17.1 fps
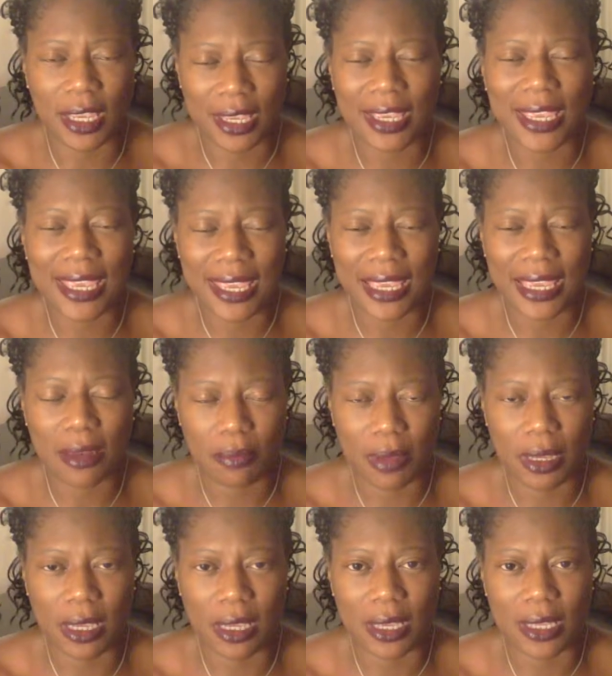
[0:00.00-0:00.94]
can
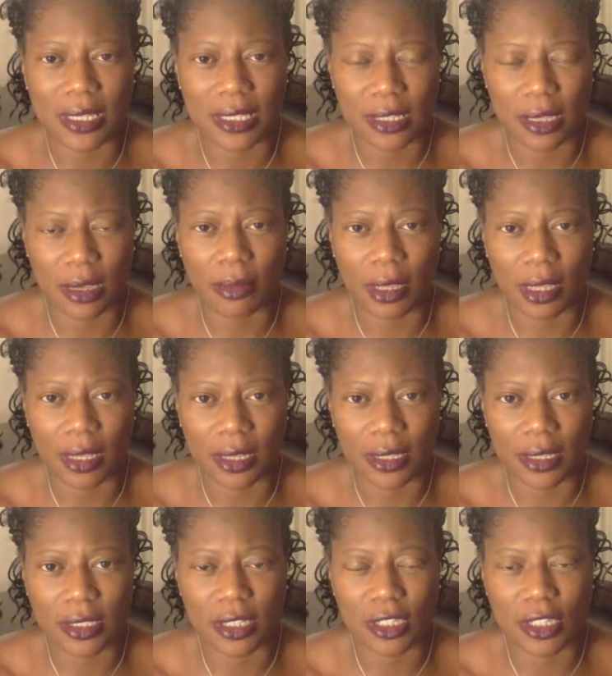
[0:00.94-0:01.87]
be a
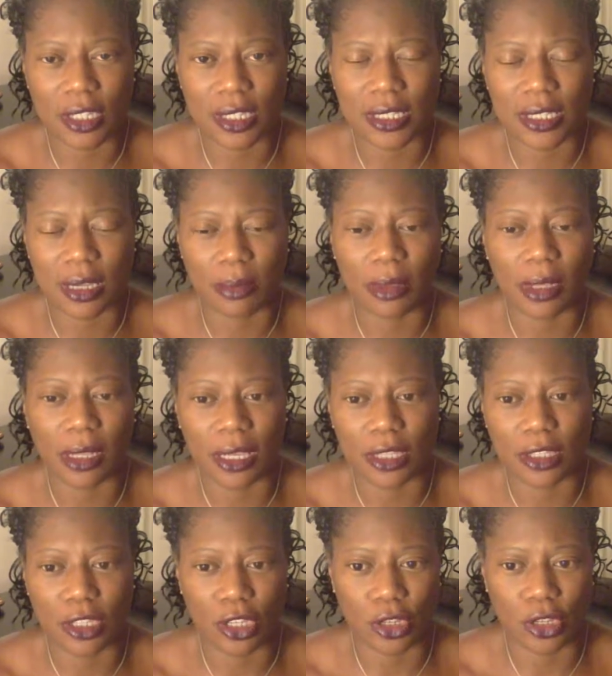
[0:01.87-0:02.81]
stimulant to
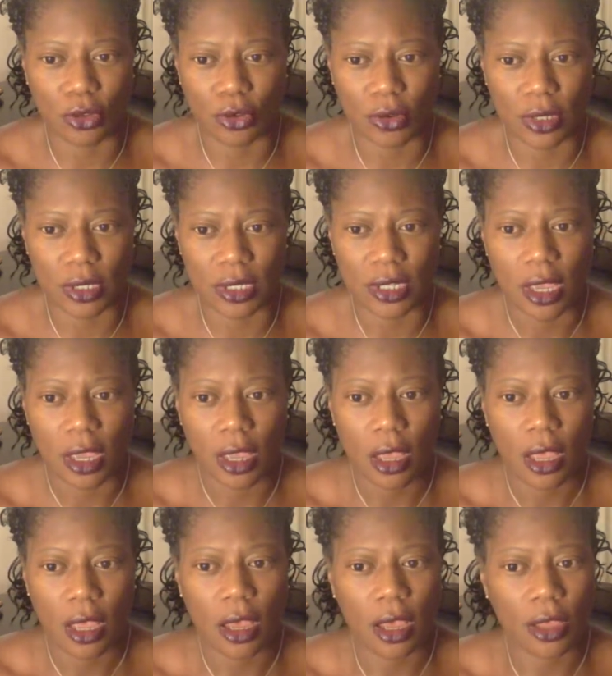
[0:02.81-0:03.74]
stimulate the uterus.
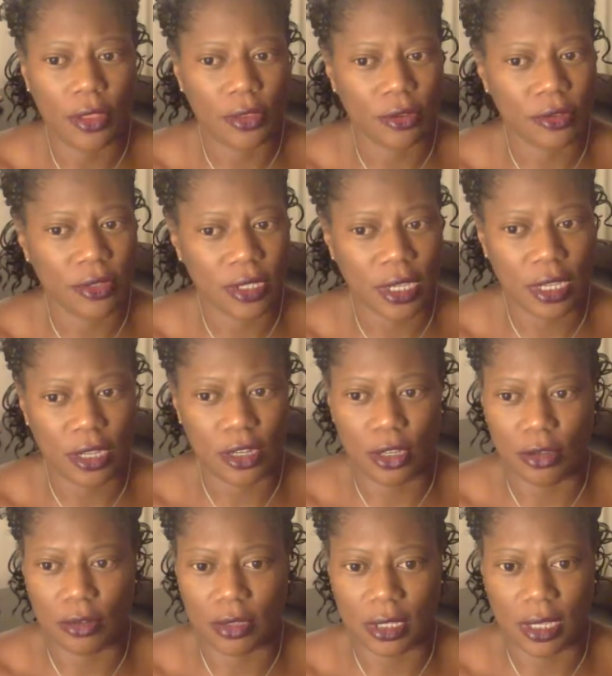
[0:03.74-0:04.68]
Others can
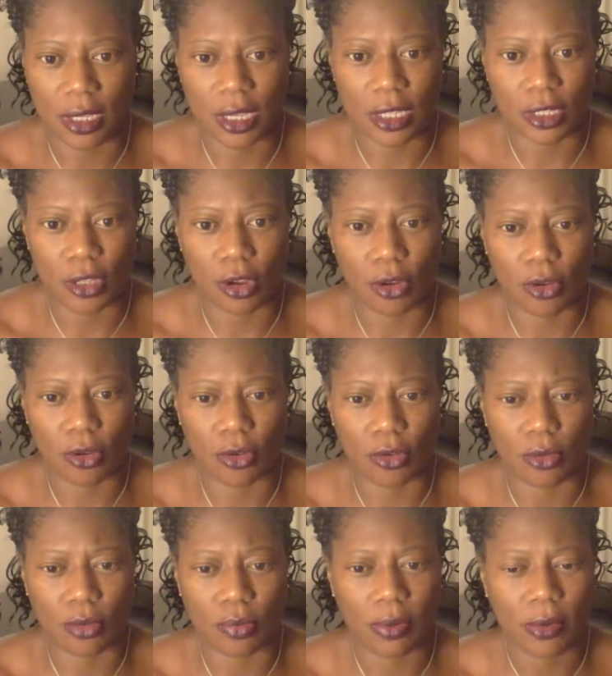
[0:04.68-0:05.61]
use it as a
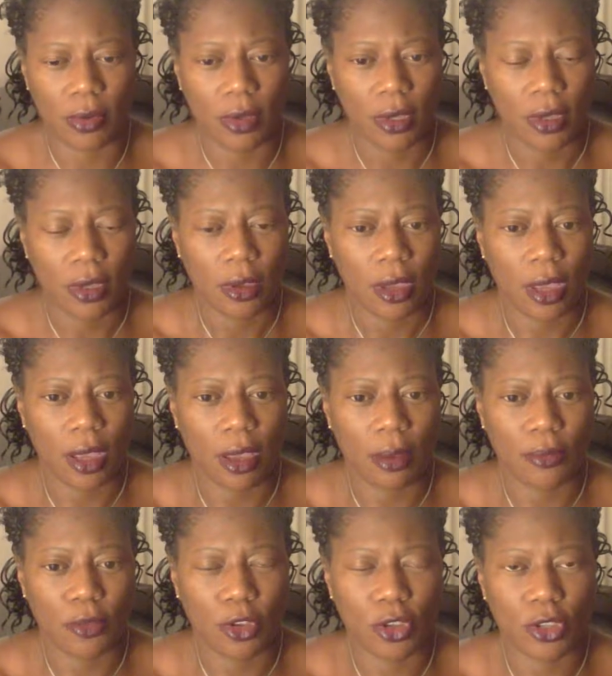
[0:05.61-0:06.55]
herb.
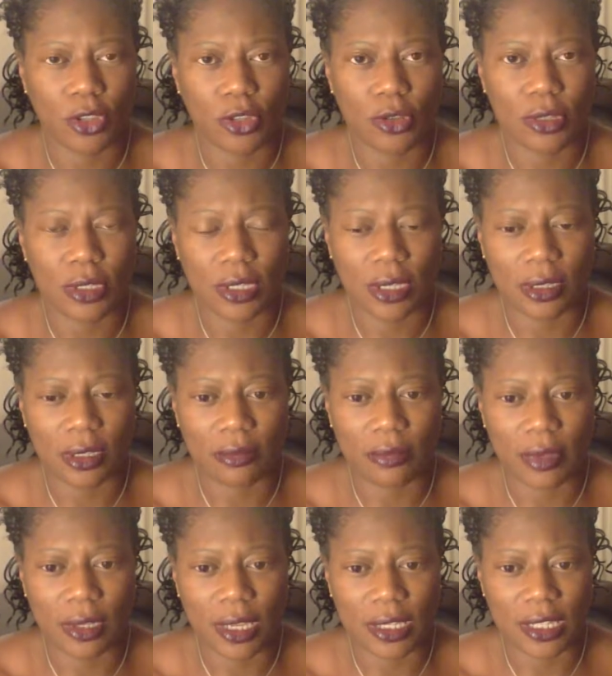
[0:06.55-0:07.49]
You can use it
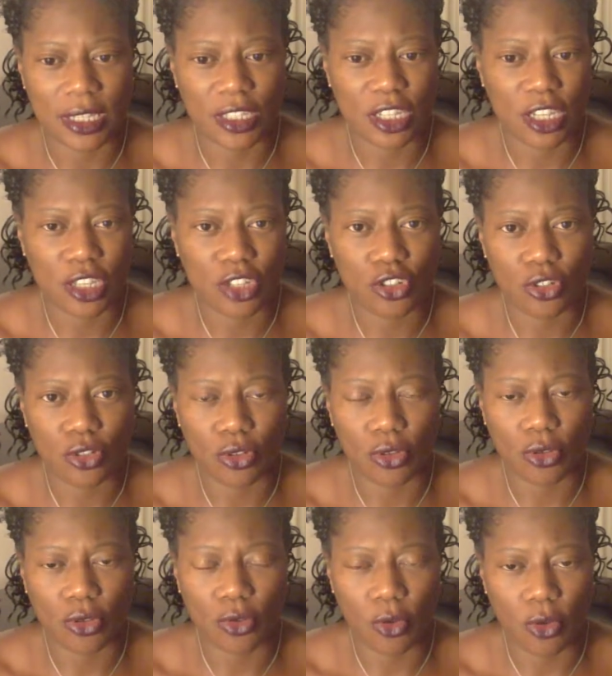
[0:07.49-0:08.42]
as a
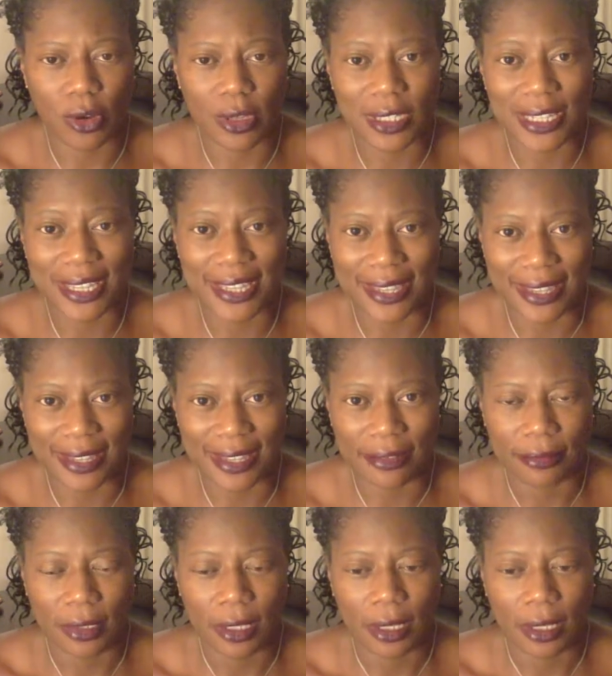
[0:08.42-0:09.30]
tincture or a tea.